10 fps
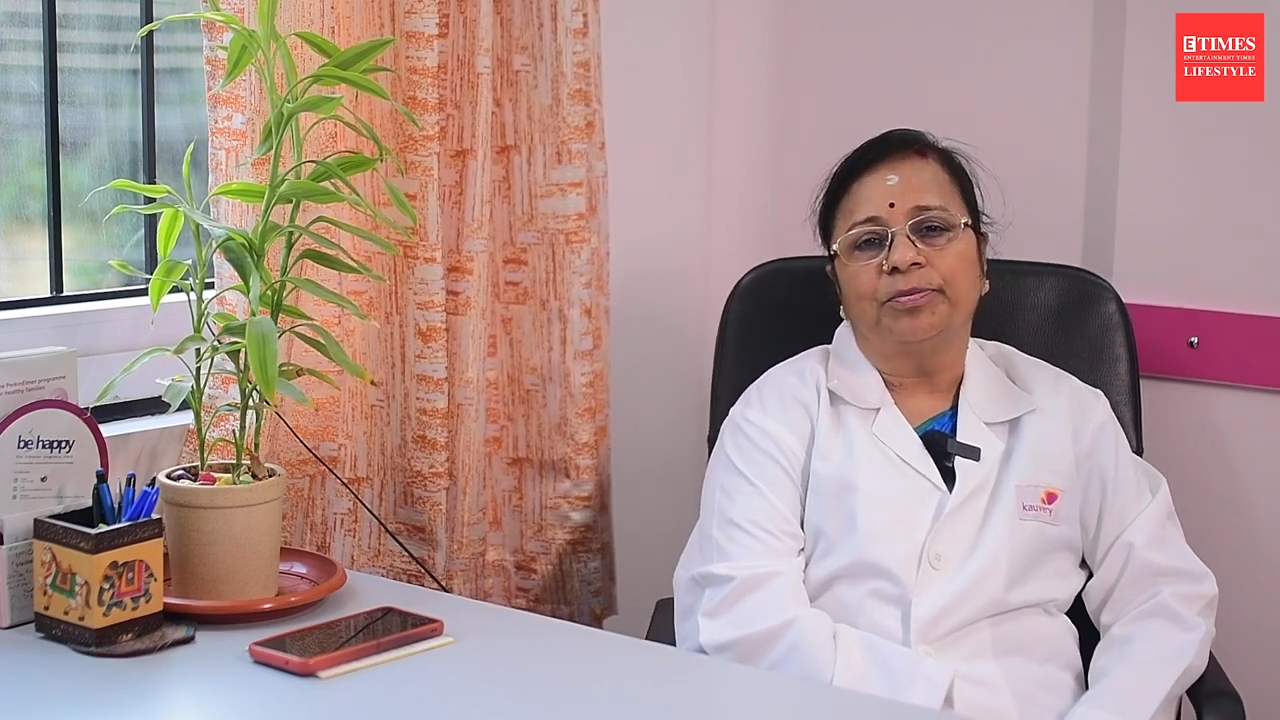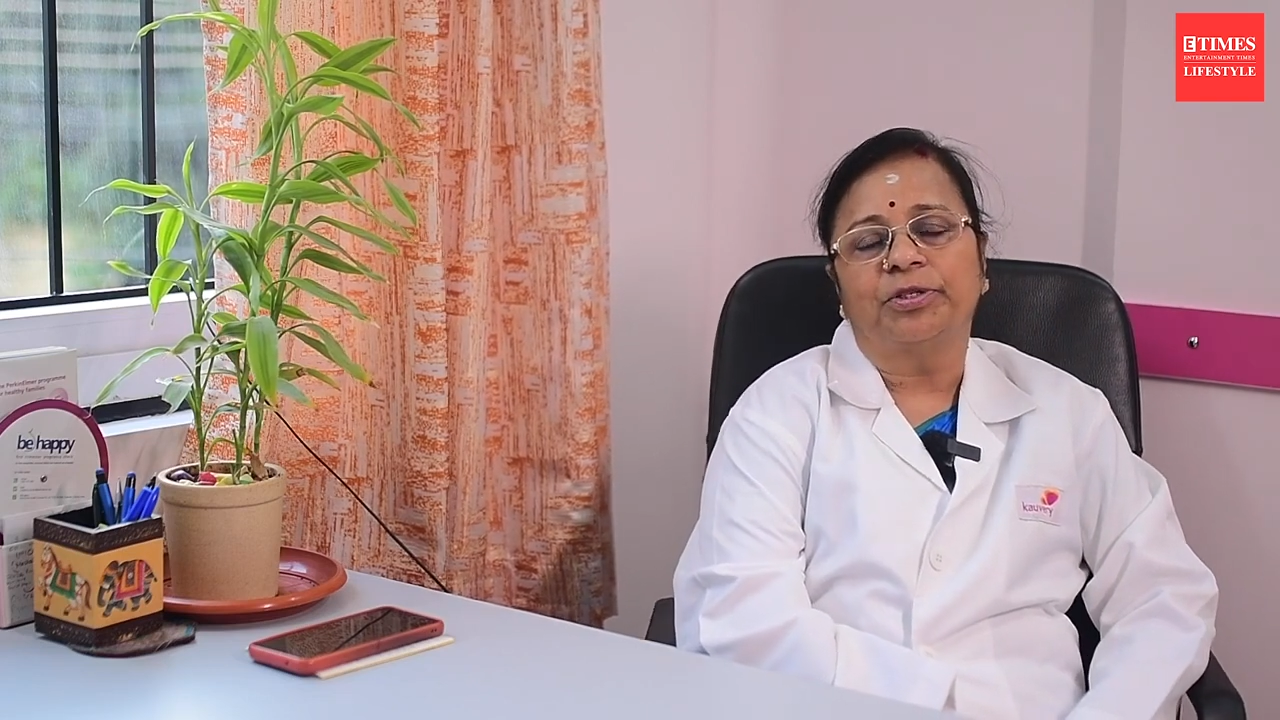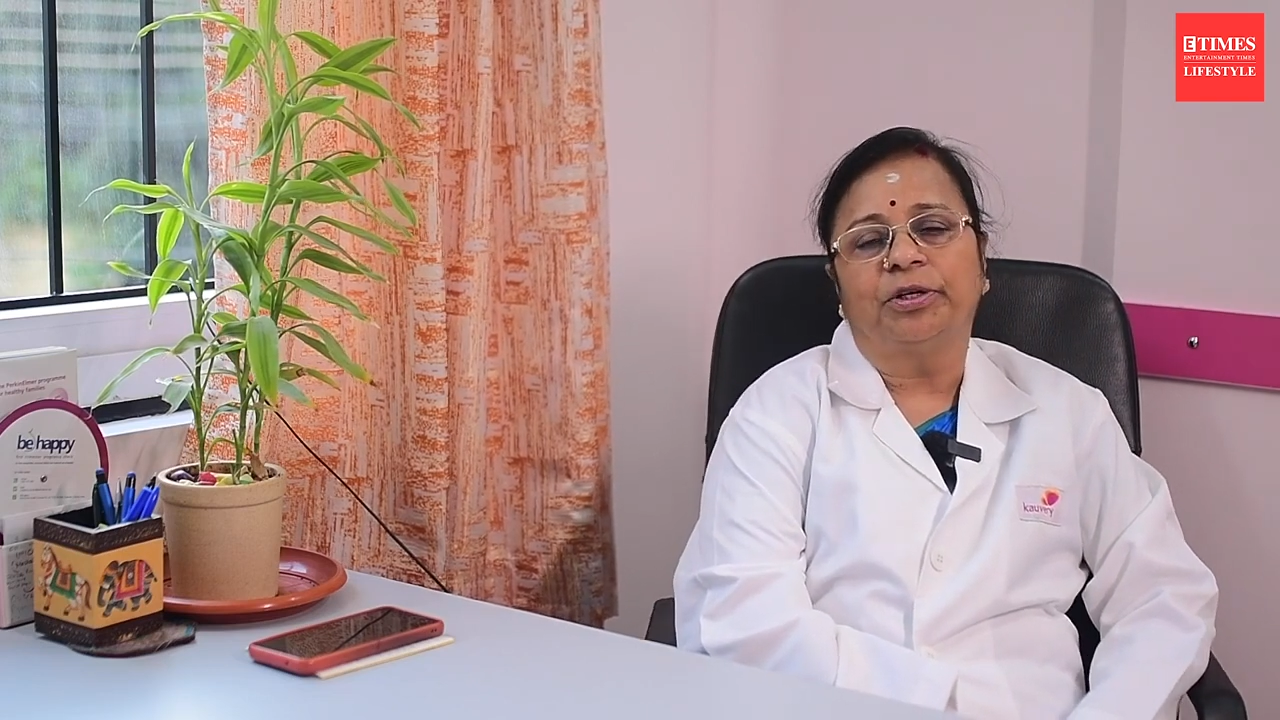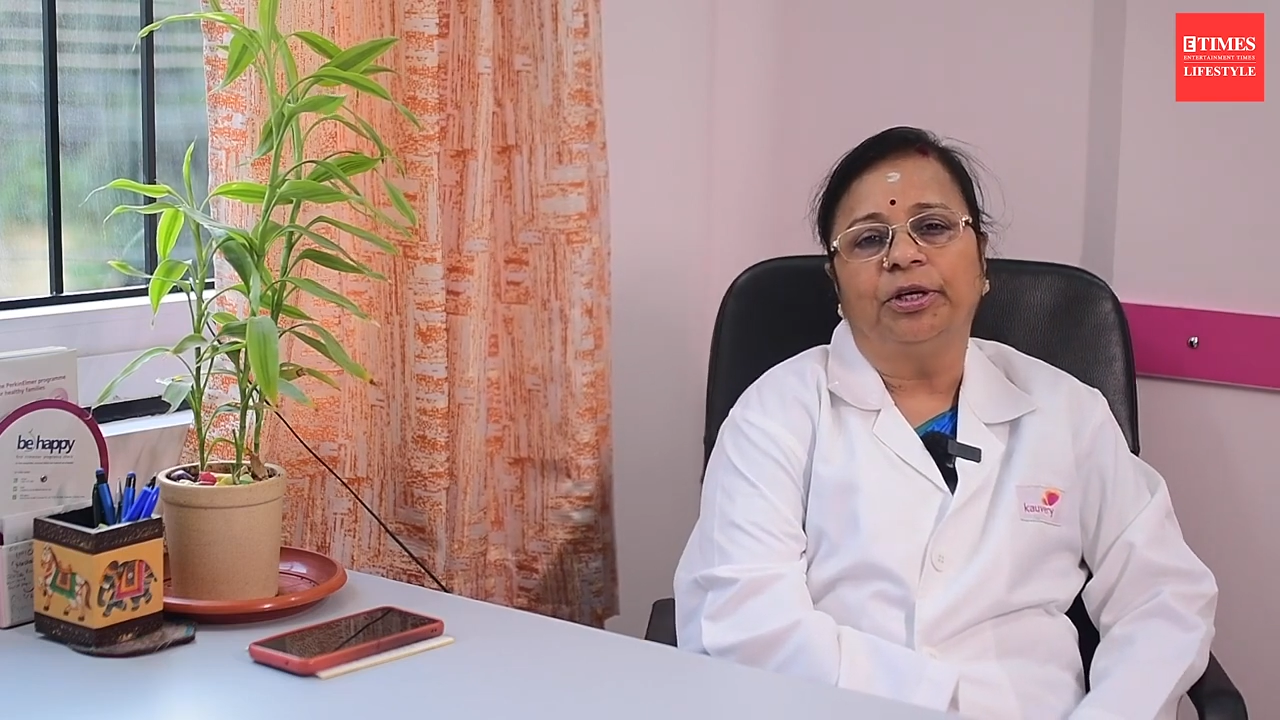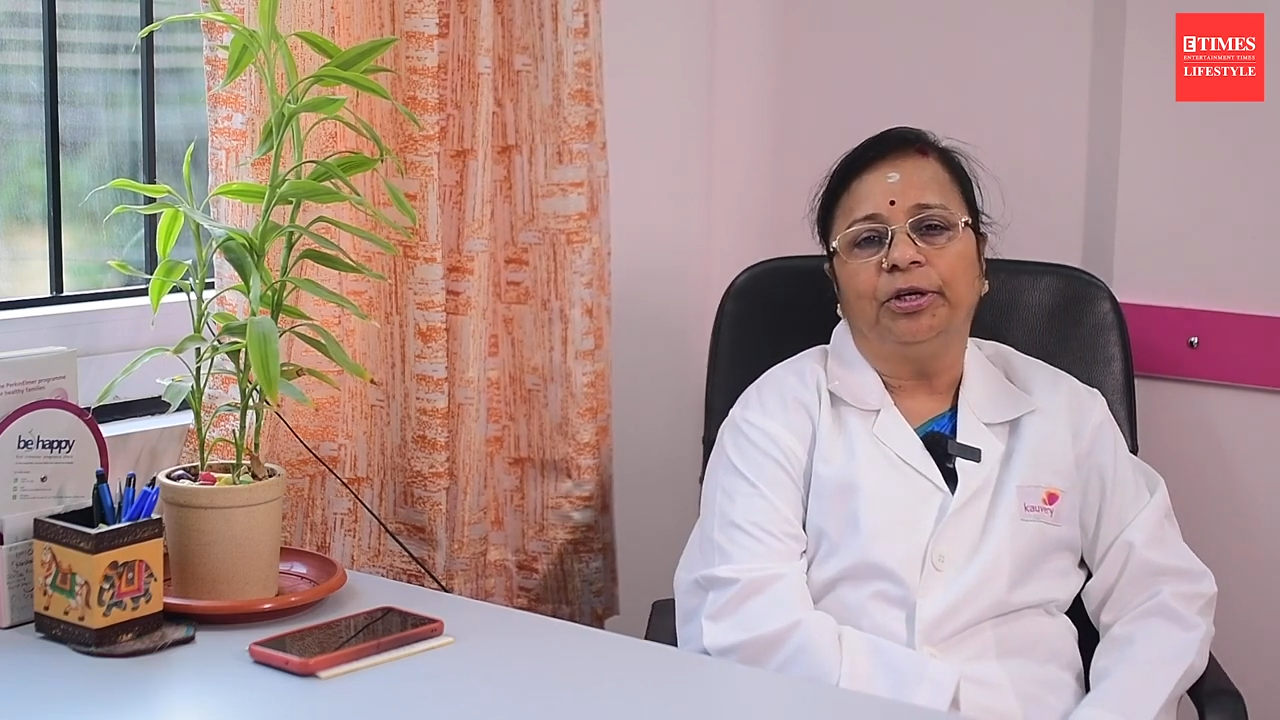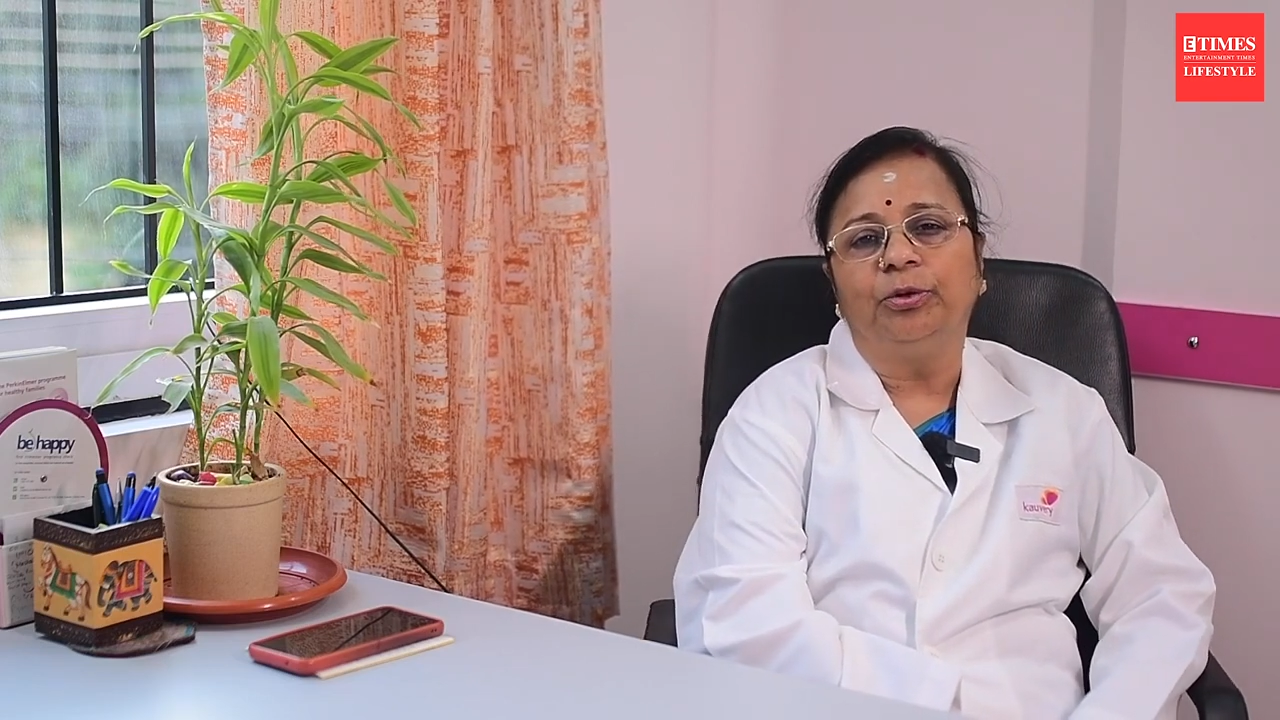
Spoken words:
obstetric